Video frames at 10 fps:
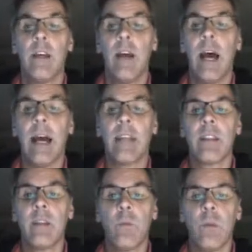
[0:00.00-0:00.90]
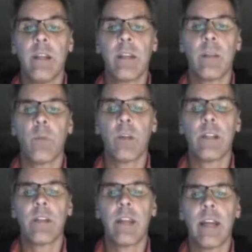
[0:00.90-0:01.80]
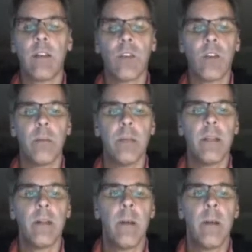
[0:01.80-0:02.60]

height and width, and we'll get to that in a little bit.